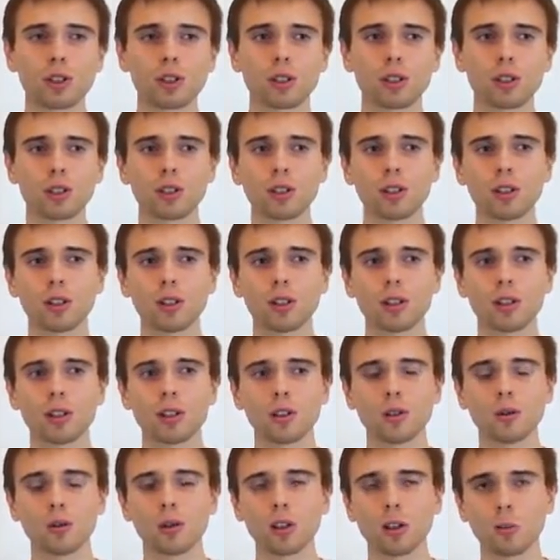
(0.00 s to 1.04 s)
is
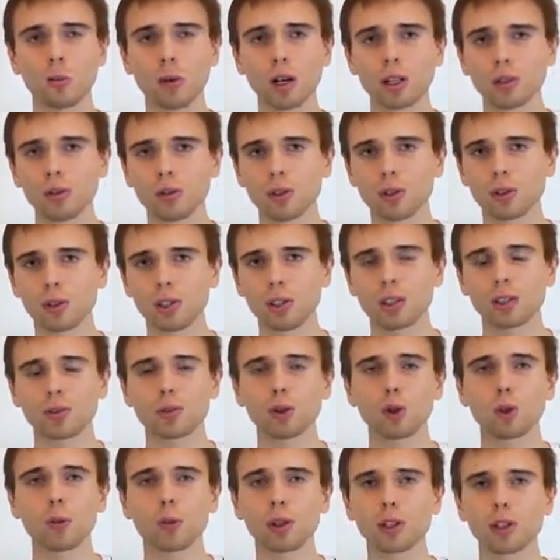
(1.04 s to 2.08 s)

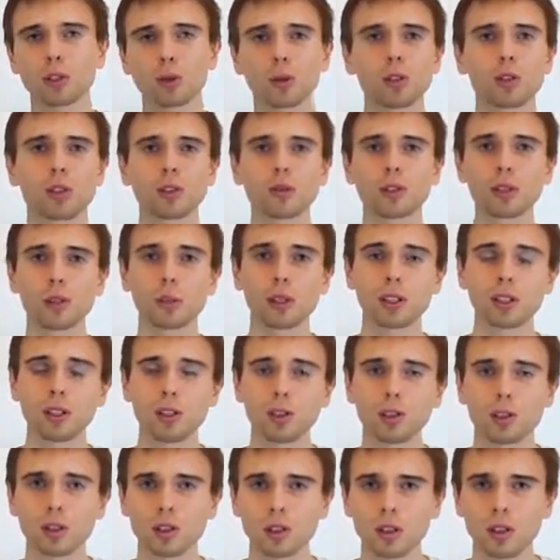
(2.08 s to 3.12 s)
developed, and this happens
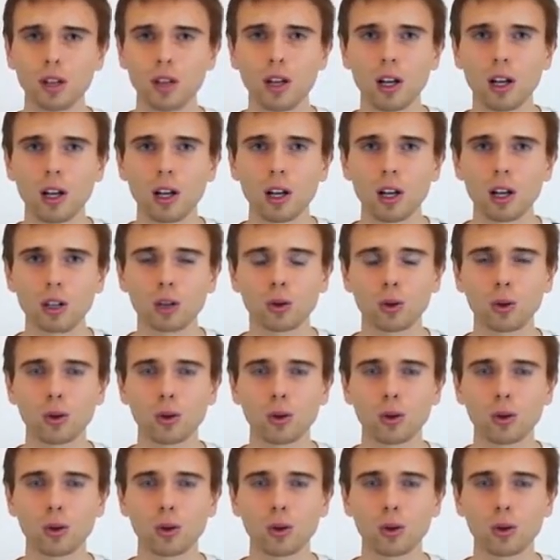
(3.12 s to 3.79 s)
automatically.